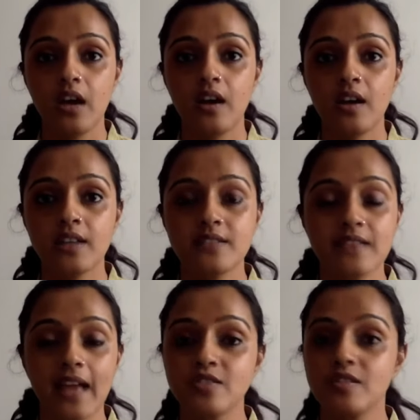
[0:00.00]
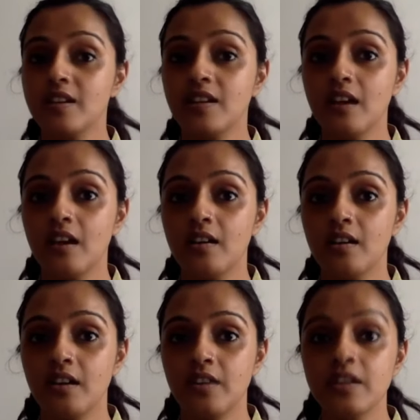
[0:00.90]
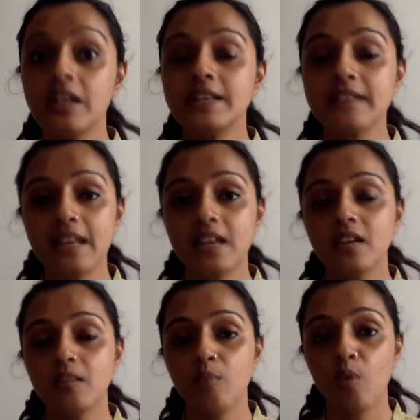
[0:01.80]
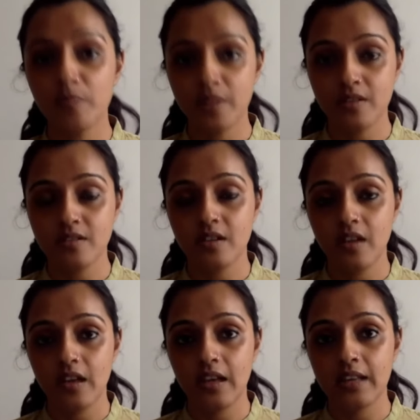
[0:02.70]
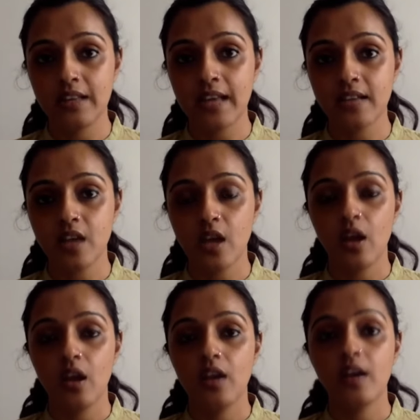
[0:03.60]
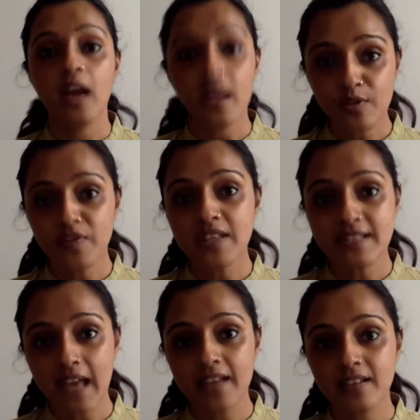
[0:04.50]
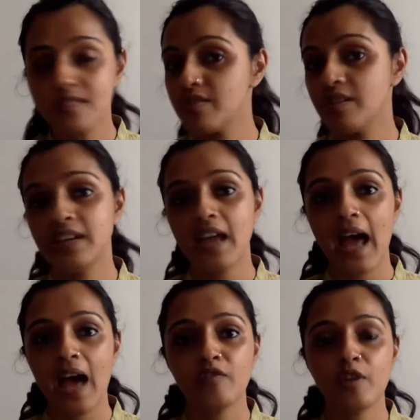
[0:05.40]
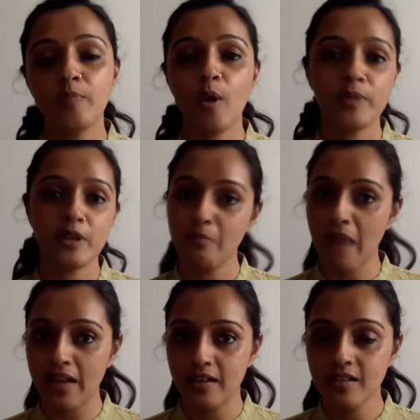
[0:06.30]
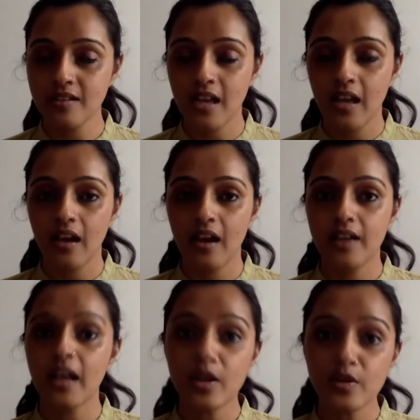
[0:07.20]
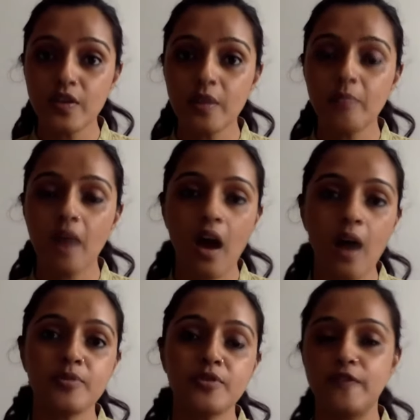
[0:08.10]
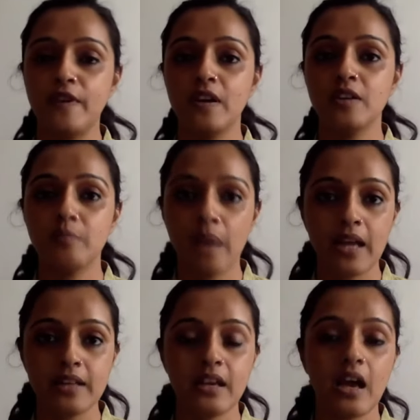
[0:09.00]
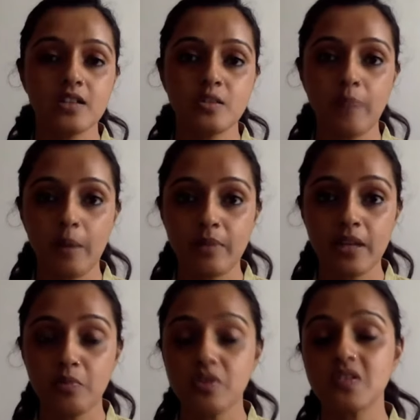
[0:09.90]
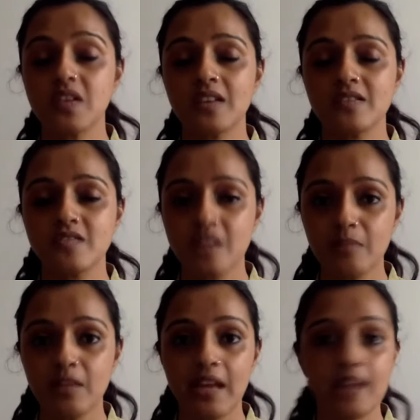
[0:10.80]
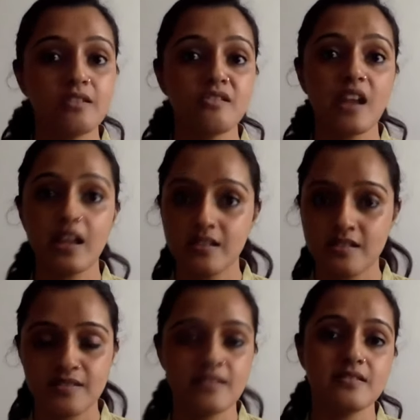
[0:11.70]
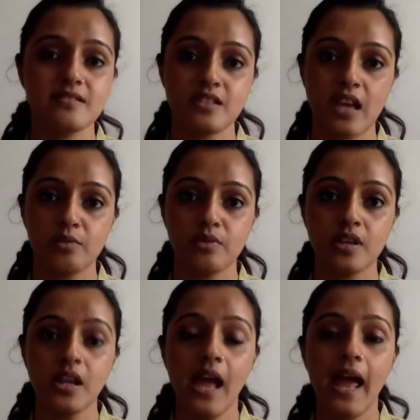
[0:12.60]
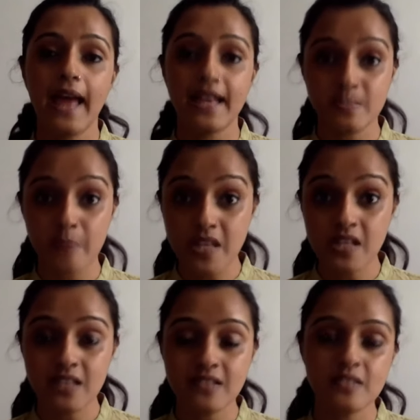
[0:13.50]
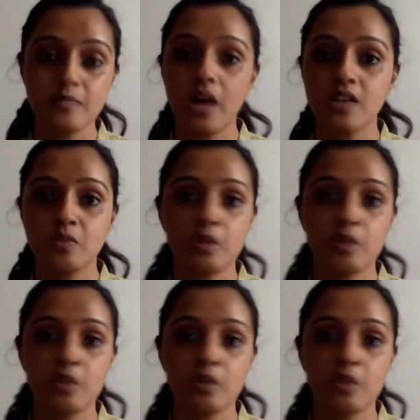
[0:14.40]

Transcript: it's actually a really telling moment that none of these candidates really have a popular mandate. None of them are preferred by the larger public, which is extremely enraged since January, and especially since March, when